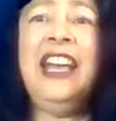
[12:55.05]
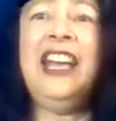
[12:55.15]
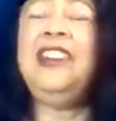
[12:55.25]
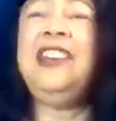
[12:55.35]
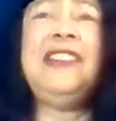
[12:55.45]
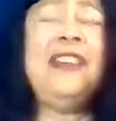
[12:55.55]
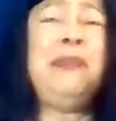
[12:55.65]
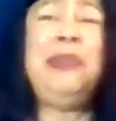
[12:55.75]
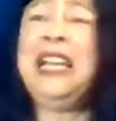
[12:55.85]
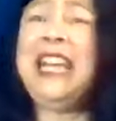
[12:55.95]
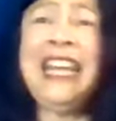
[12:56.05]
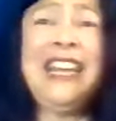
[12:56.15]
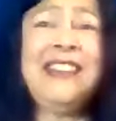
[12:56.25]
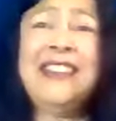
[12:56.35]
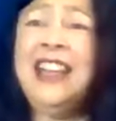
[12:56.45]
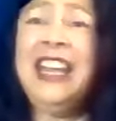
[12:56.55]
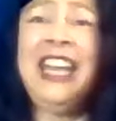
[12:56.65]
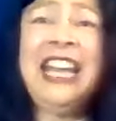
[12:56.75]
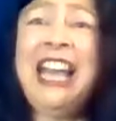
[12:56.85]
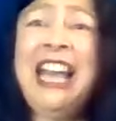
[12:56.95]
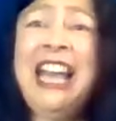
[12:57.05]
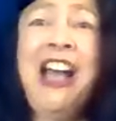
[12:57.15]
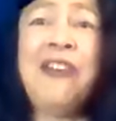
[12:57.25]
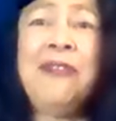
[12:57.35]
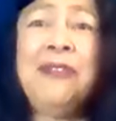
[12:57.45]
And she said, "Please, enough.